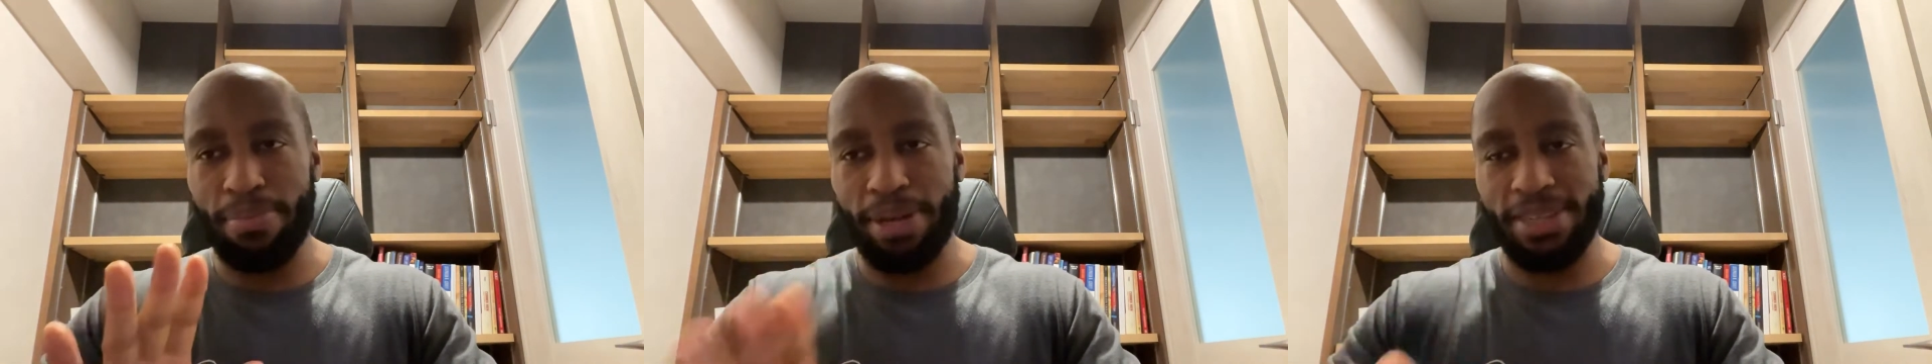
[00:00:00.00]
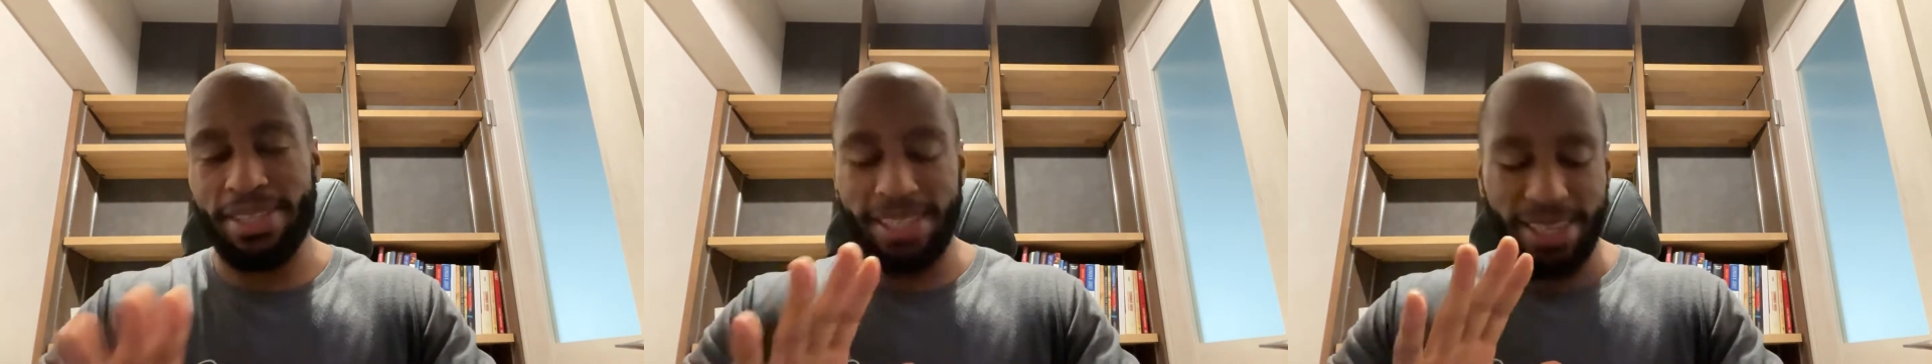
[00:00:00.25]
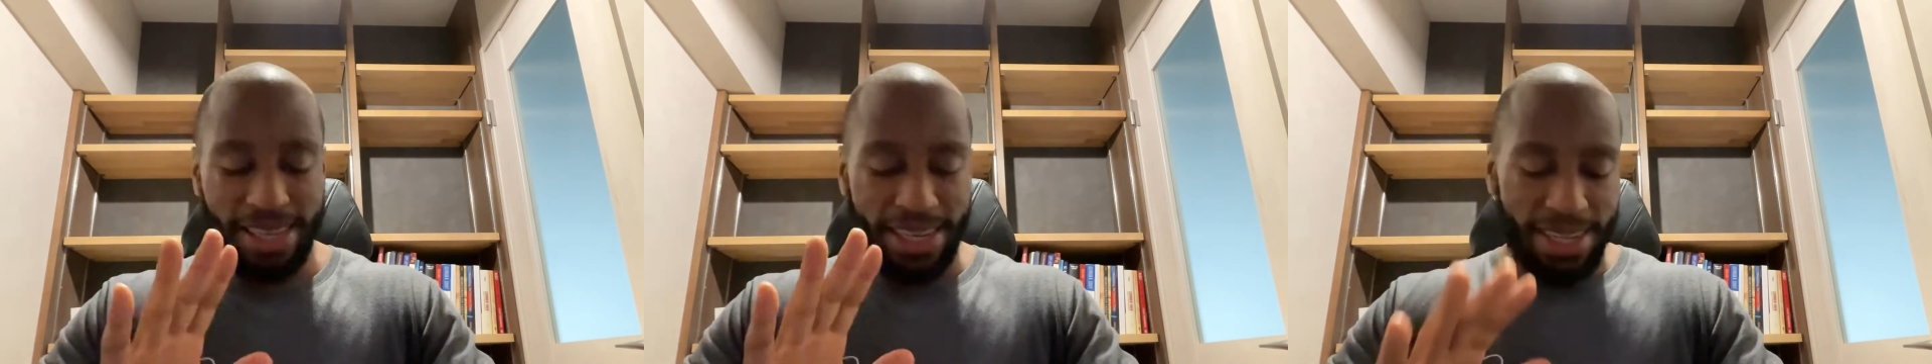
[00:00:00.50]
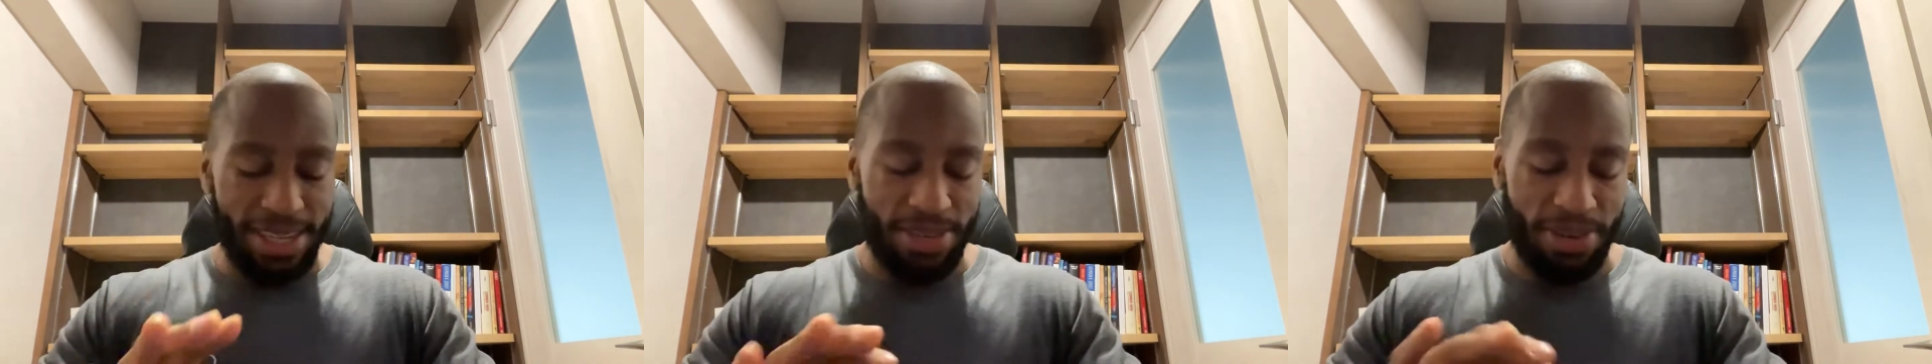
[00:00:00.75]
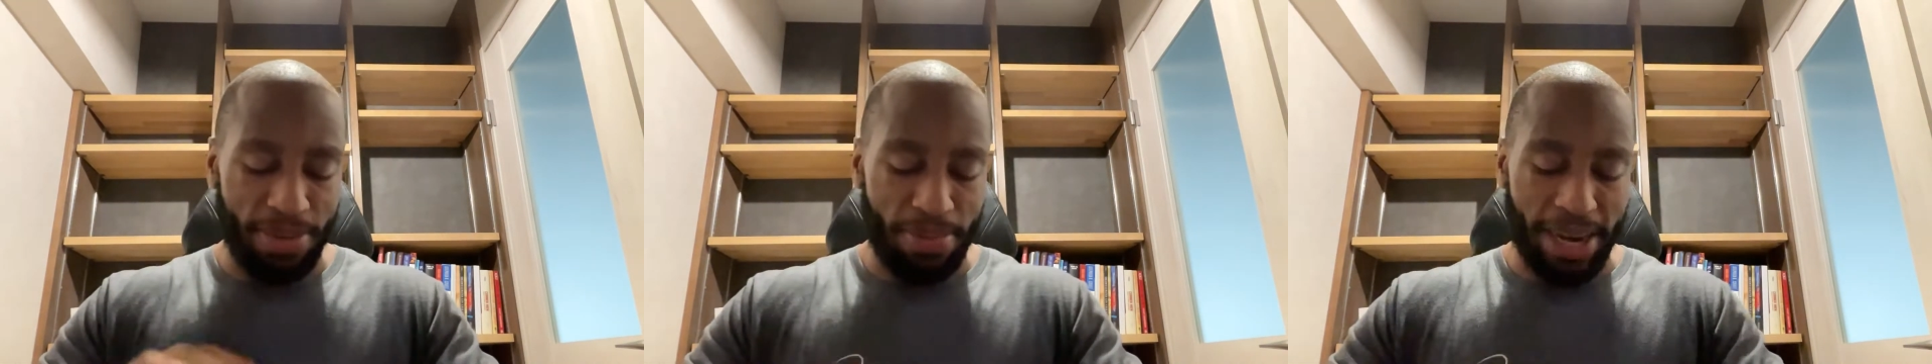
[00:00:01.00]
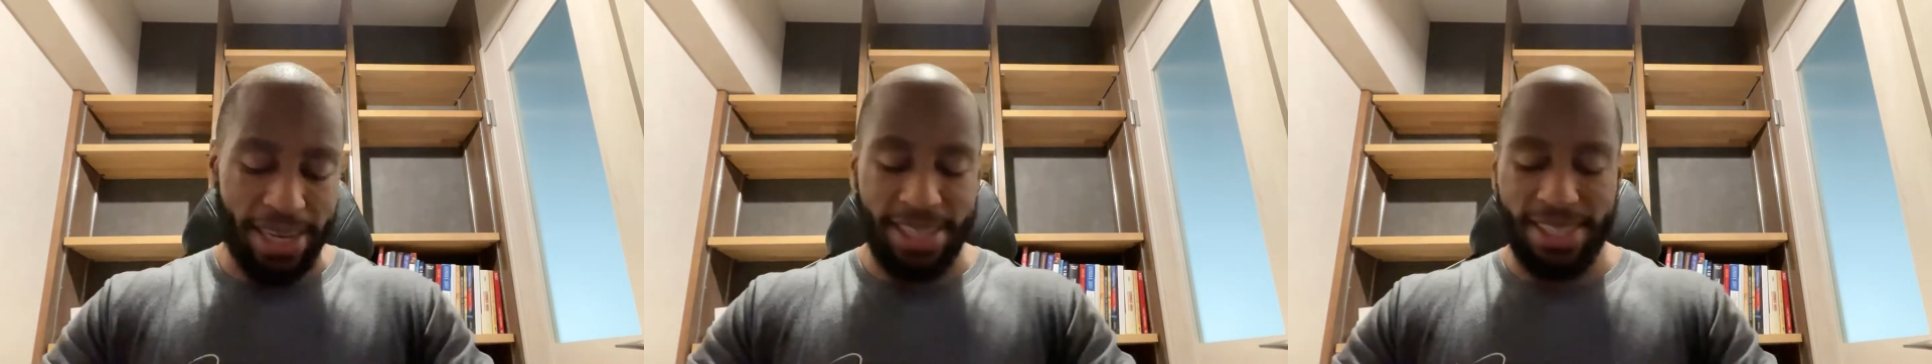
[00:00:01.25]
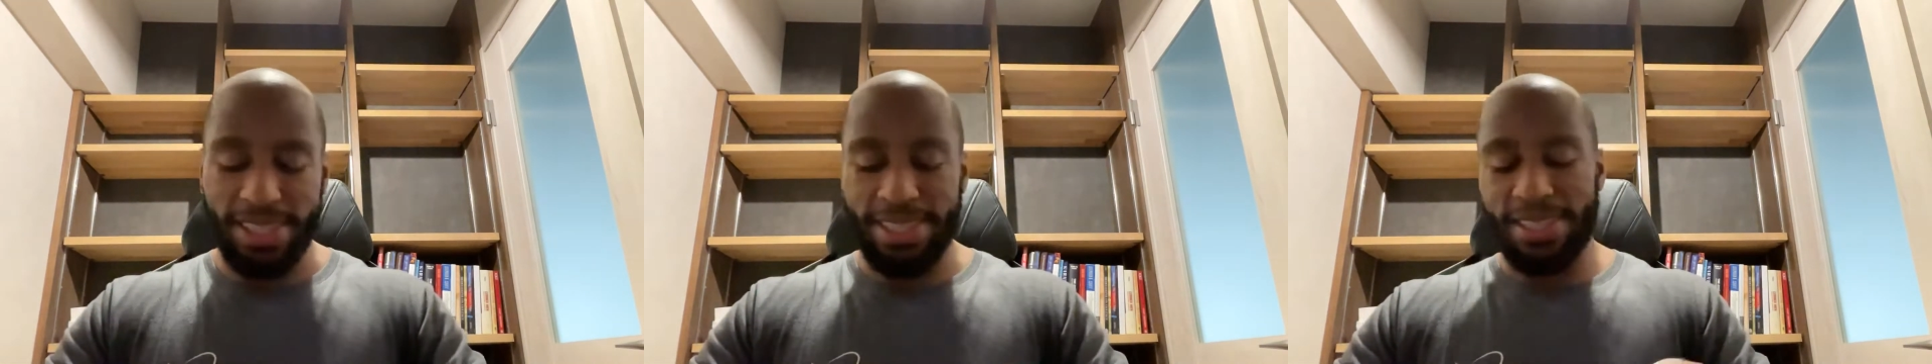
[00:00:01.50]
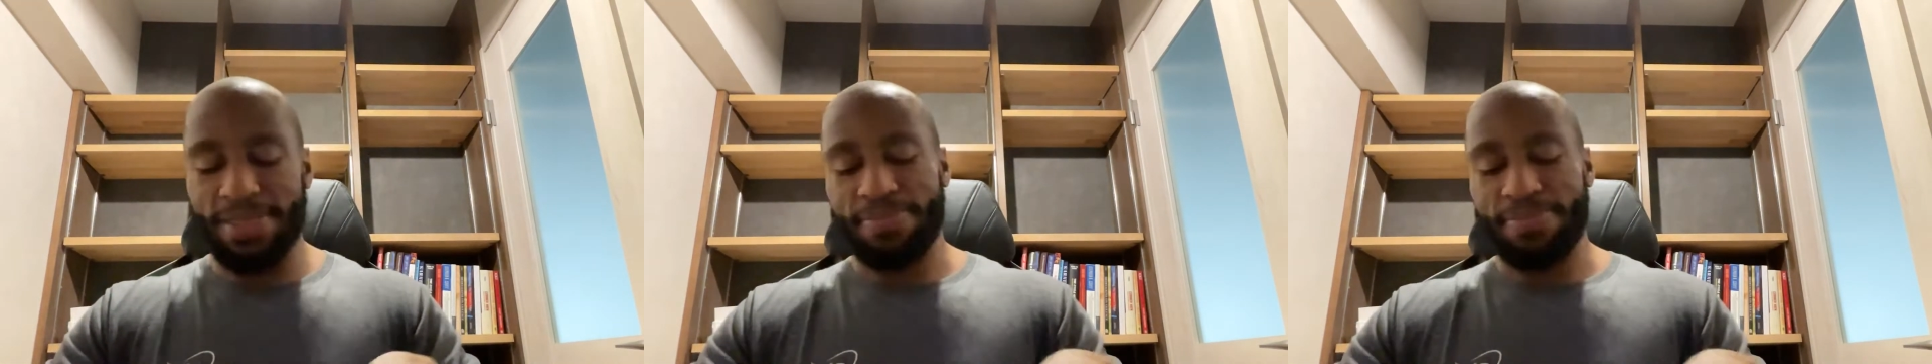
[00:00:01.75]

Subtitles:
belt during practices.